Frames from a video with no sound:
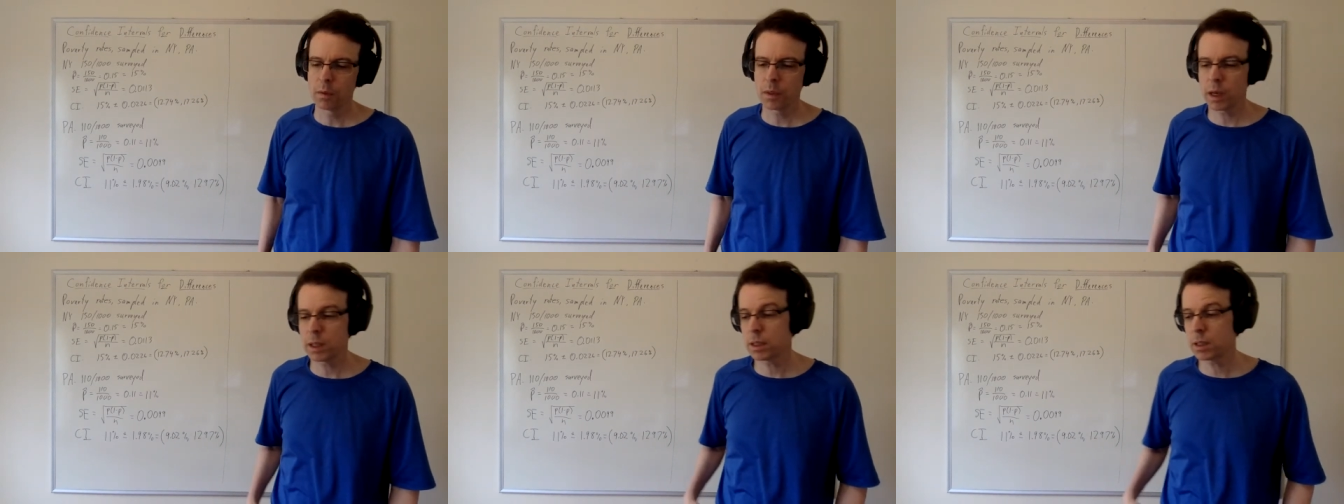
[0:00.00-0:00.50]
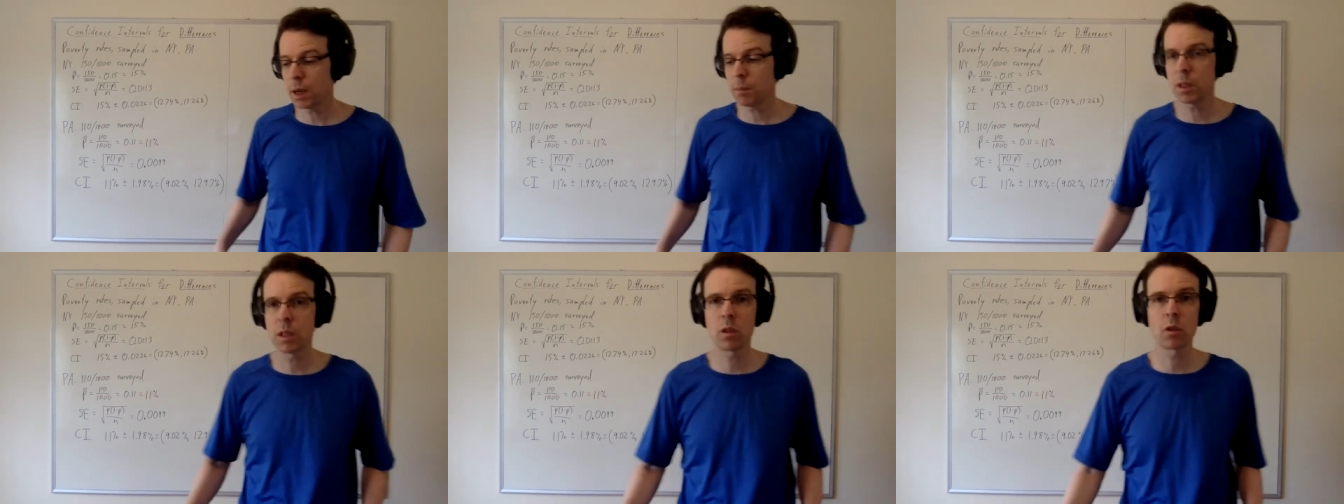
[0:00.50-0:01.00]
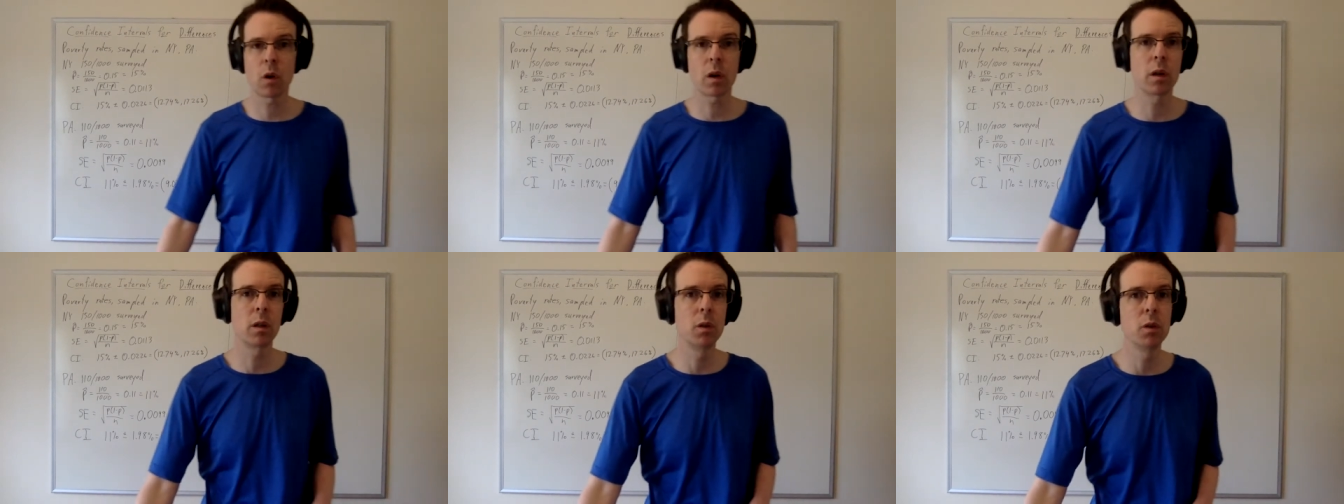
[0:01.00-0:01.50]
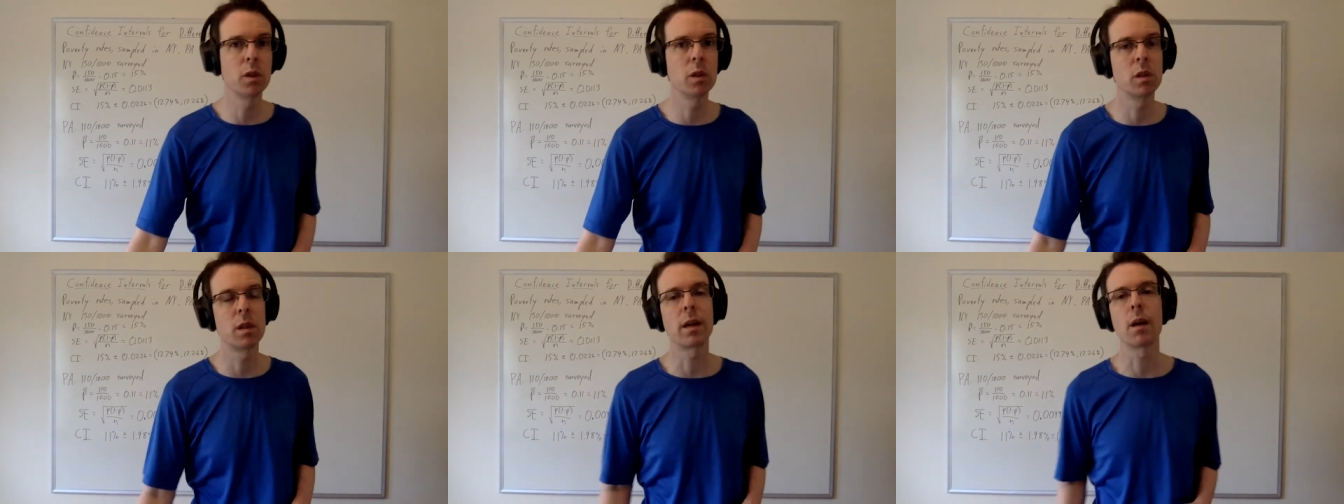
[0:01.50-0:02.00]
then it's tempting to draw
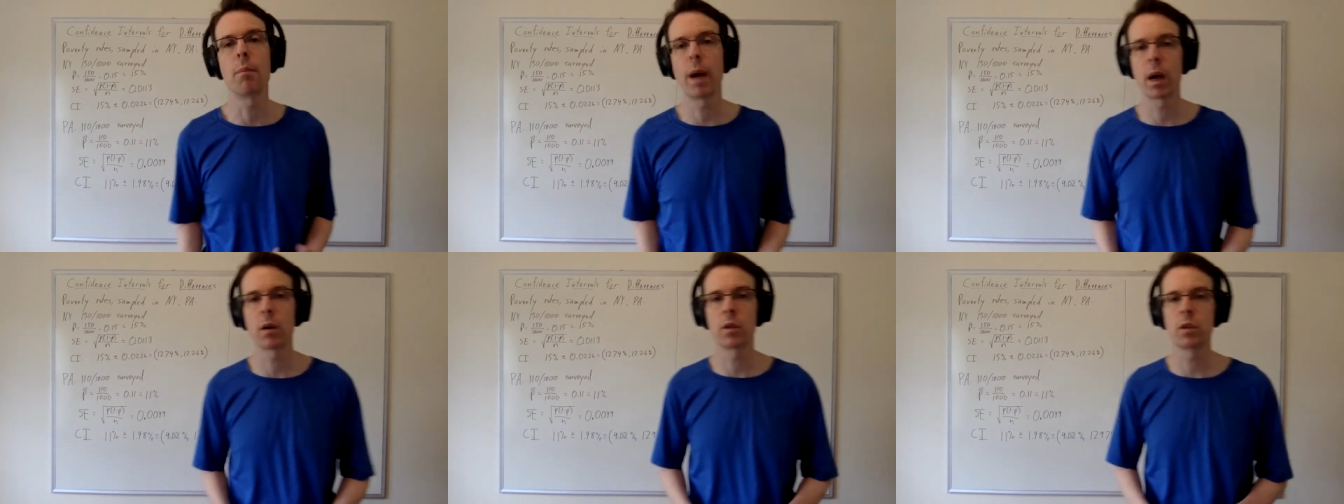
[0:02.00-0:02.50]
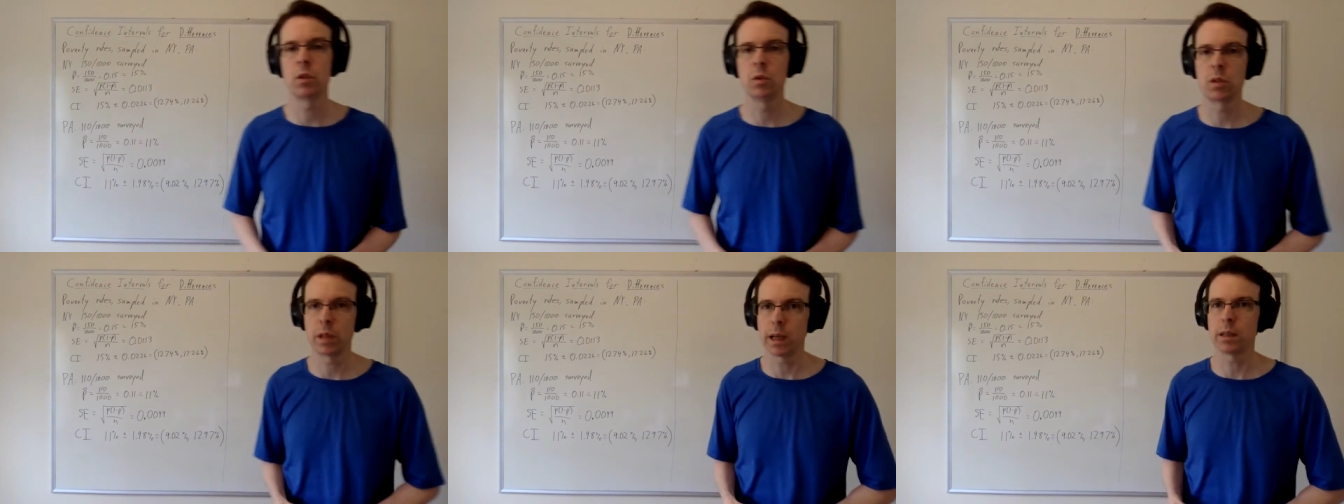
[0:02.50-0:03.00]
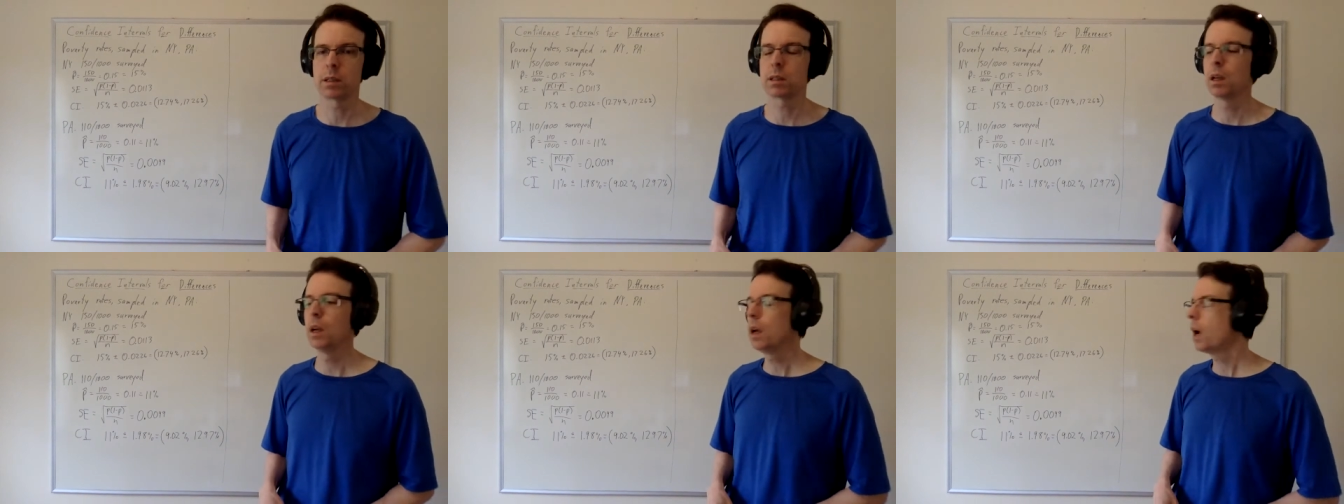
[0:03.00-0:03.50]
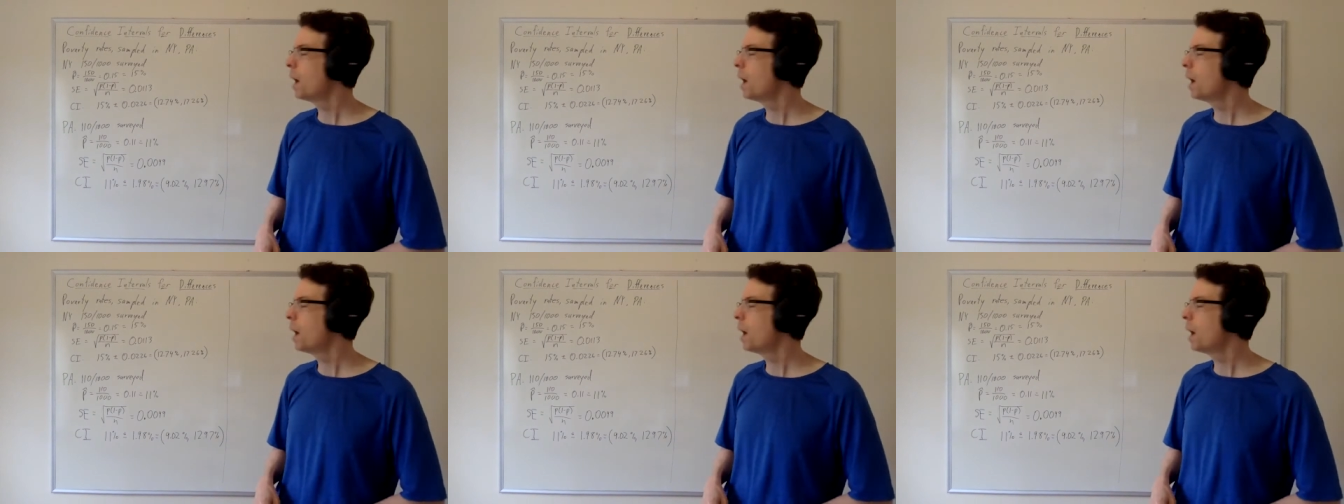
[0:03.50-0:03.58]
conclusions that compare the two states.